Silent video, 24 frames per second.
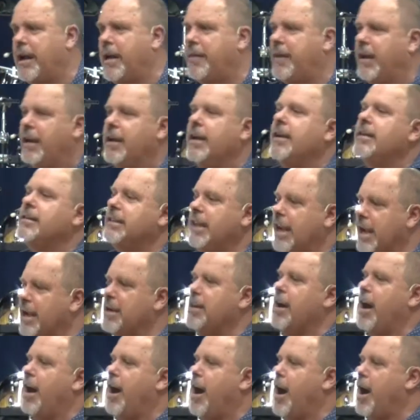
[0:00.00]
another,
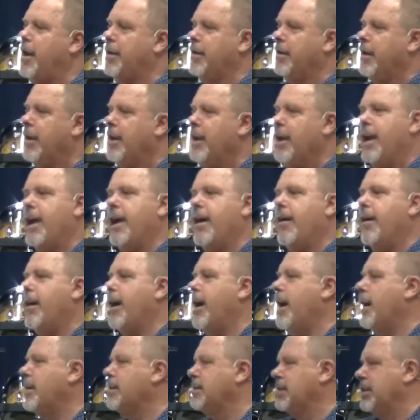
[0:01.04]
tender hearted. How
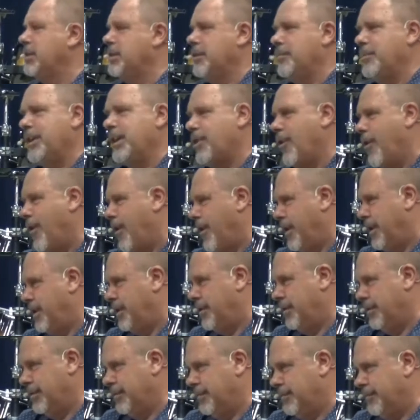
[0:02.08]
hard is it to be kind?
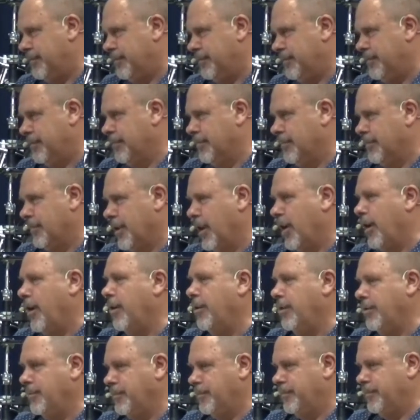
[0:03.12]

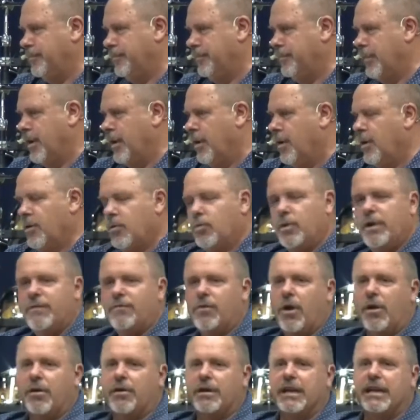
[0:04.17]
Hello? We've
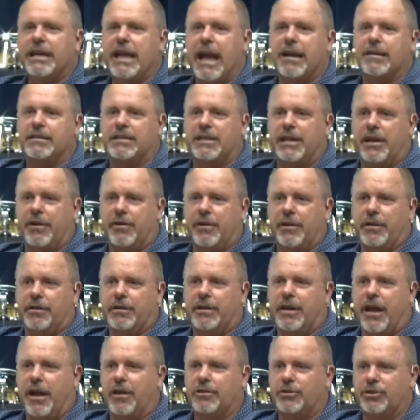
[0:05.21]
got an egalitarian
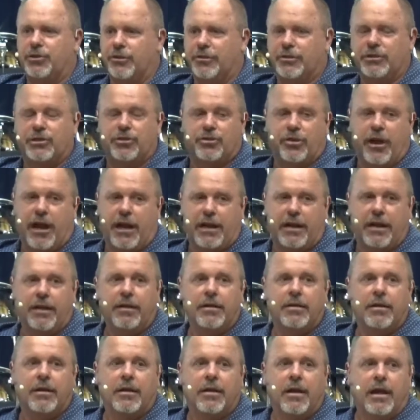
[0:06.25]
culture in
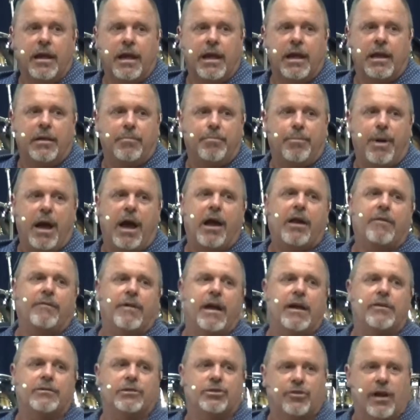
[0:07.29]
Australia, and part of
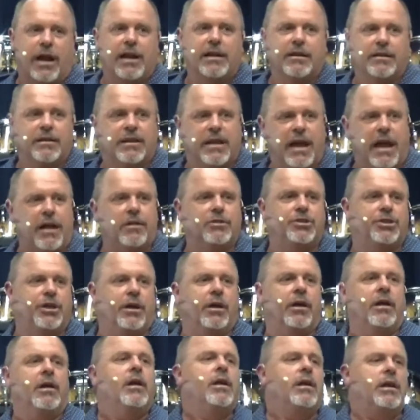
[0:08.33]
our Australian
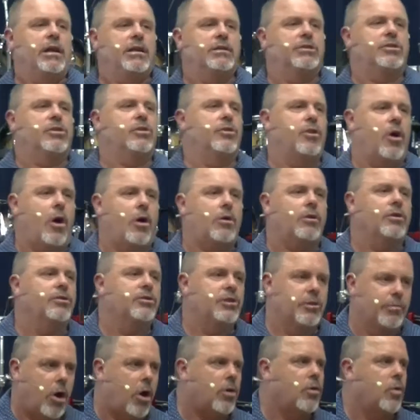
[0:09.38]
culture is to knock and
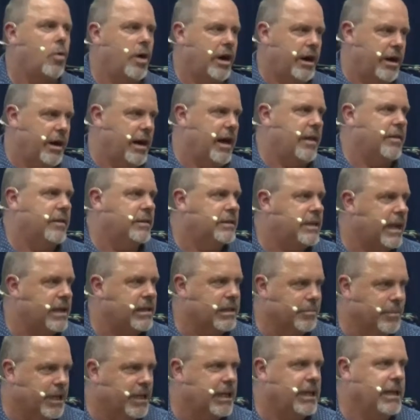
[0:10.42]
to mock one another,
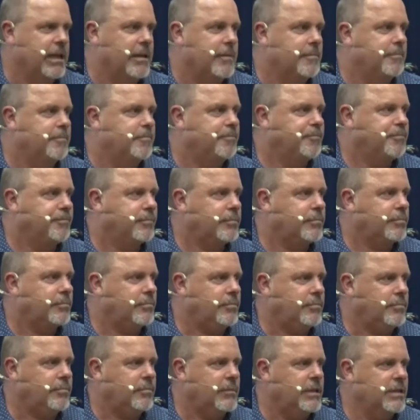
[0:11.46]
take the mickey,
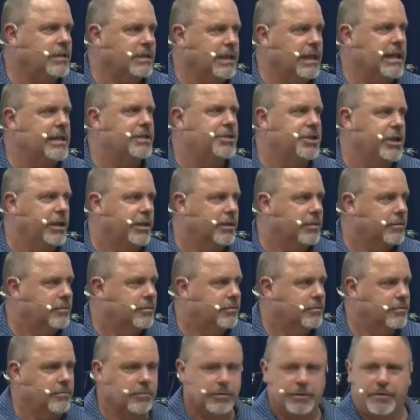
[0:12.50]
sledging,
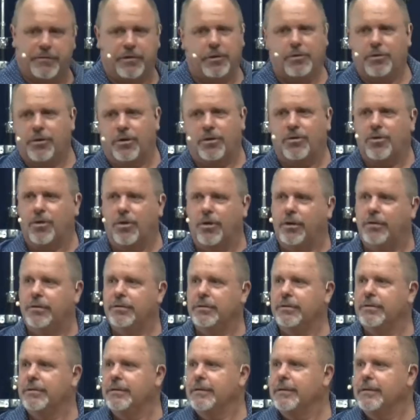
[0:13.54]
whatever you want to call